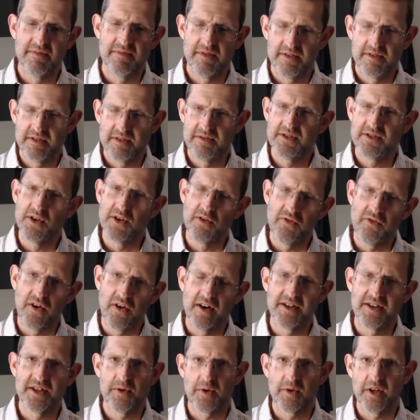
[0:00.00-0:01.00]
so
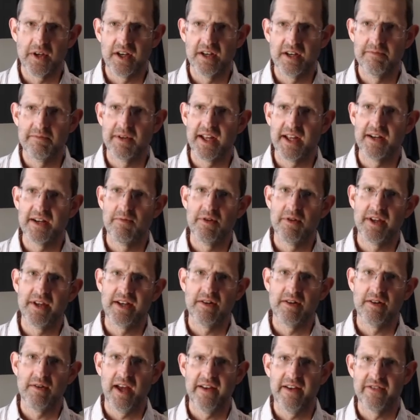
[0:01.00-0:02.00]
far so good, but I really
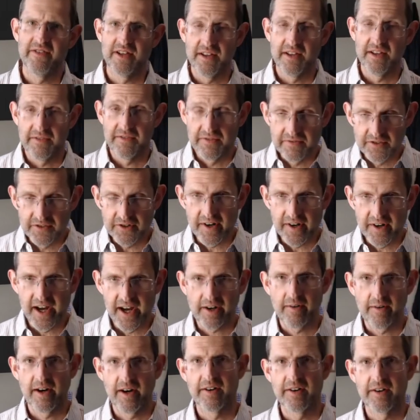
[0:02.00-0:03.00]
don't have enough
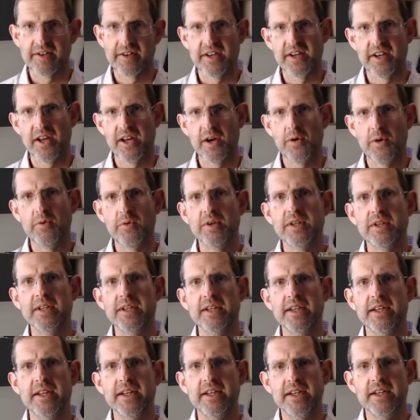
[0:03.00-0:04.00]
track record to know
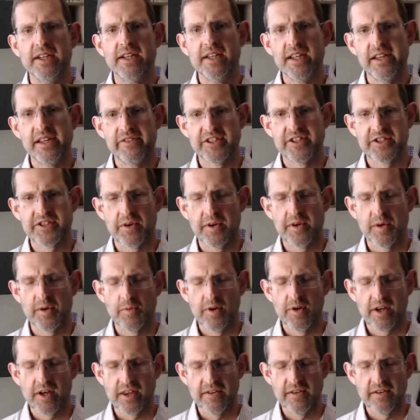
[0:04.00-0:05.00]
if it's going to
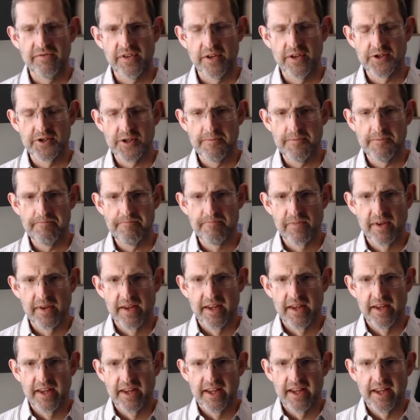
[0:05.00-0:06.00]
work in the future.
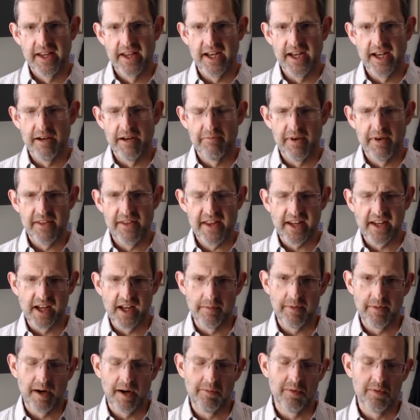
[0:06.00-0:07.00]
I think I'll
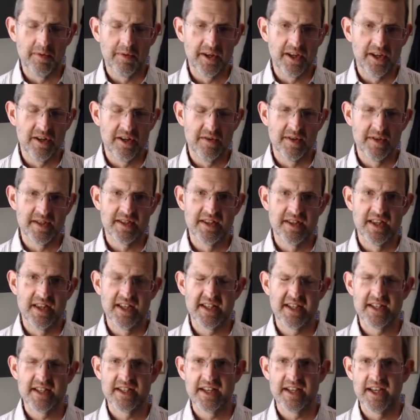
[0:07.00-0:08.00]
probably use
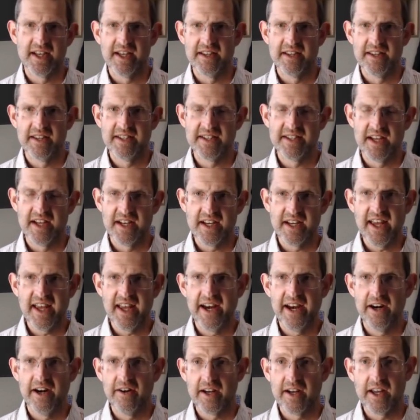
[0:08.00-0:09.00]
this
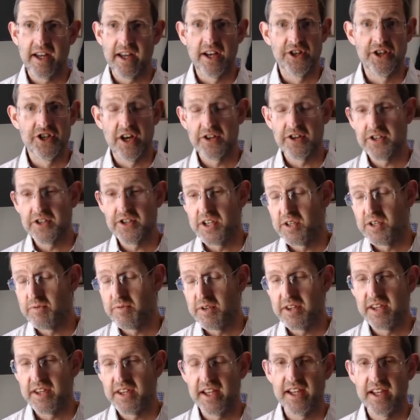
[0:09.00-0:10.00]
indicator in conjunction
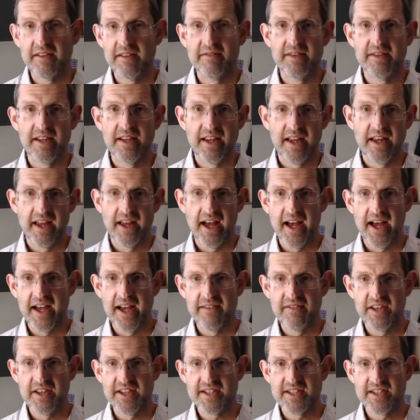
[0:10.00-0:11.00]
with the
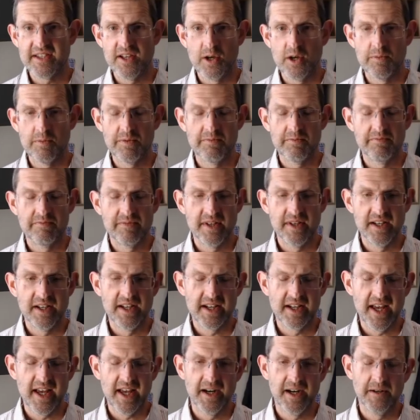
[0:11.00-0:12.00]
IV slope
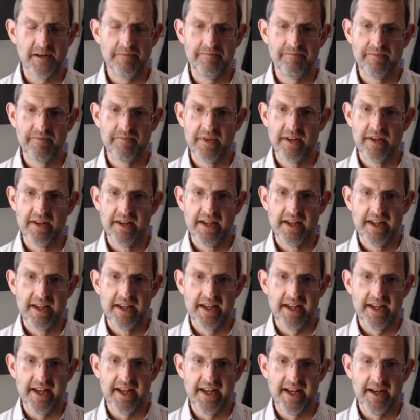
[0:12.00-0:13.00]
indicator,
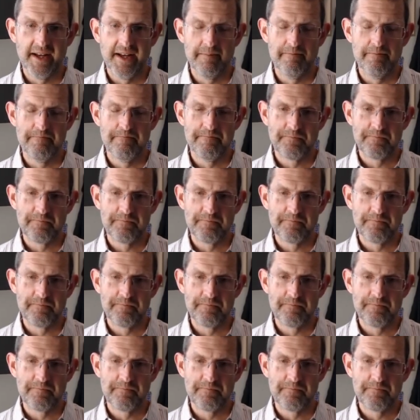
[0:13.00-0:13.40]
and